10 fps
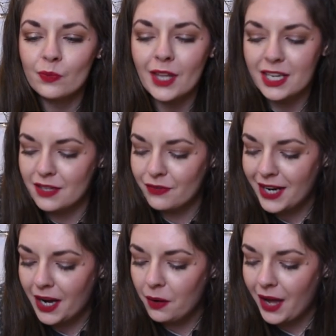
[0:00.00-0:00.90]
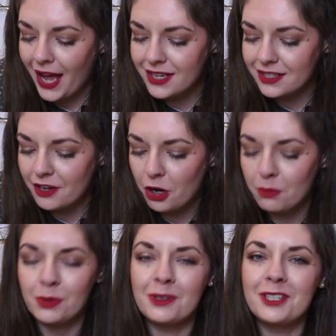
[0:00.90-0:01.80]
that's it for now, and I
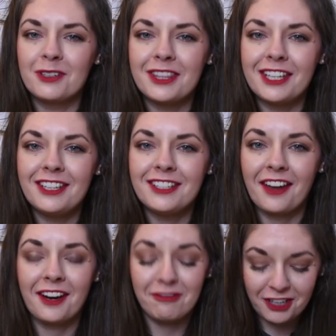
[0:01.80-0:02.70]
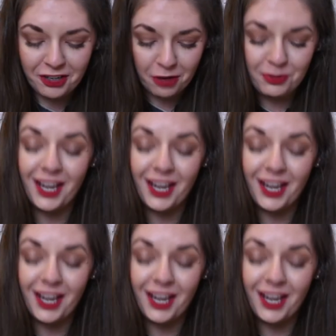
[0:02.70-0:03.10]
hope you enjoyed this, and I really hope